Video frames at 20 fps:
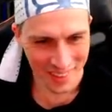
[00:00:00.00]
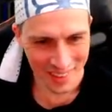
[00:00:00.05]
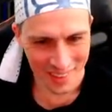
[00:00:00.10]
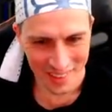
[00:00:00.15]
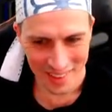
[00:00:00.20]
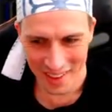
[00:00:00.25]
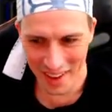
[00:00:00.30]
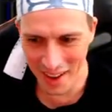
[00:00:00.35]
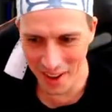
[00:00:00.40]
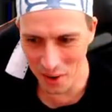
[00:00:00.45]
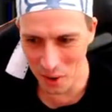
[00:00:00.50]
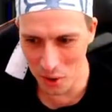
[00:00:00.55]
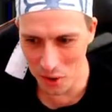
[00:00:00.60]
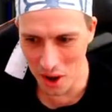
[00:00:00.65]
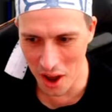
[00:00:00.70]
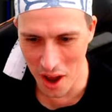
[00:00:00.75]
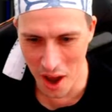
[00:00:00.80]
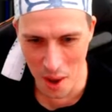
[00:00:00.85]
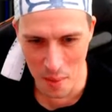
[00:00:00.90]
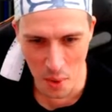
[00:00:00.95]
Yeah, look,
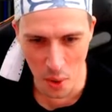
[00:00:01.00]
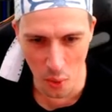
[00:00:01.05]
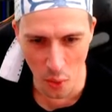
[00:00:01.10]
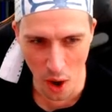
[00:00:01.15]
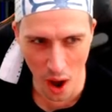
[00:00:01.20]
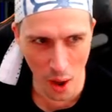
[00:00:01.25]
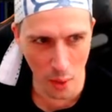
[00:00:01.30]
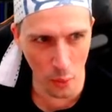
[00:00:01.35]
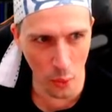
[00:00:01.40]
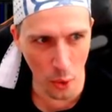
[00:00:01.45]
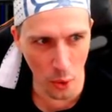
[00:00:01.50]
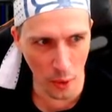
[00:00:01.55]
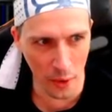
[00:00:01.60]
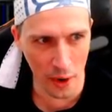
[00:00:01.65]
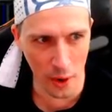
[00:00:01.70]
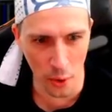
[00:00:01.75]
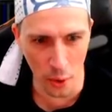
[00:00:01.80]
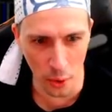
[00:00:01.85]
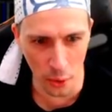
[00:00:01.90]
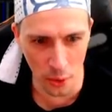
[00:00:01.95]
I'm a white
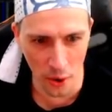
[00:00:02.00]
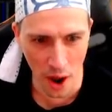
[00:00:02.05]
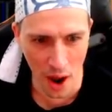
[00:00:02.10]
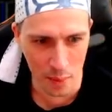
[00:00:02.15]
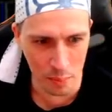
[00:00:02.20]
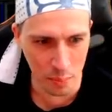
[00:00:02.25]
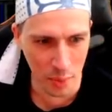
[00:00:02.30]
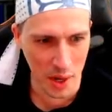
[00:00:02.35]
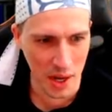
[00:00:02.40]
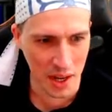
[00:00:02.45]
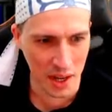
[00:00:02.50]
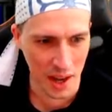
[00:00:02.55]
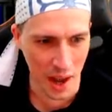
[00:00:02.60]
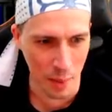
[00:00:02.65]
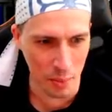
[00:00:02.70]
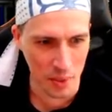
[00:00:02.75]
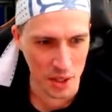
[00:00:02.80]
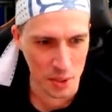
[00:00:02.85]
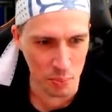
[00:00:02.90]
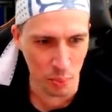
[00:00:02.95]
warrior, alright, beating
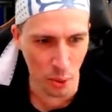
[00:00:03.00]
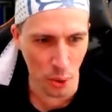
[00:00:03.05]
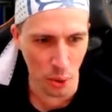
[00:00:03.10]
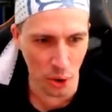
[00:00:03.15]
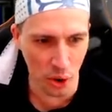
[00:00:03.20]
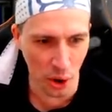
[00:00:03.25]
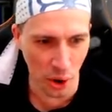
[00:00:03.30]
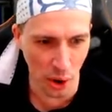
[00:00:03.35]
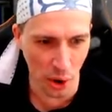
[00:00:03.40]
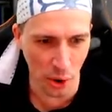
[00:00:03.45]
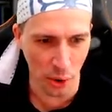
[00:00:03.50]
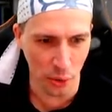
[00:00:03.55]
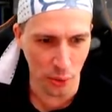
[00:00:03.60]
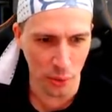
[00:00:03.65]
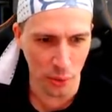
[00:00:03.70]
up this poor girl.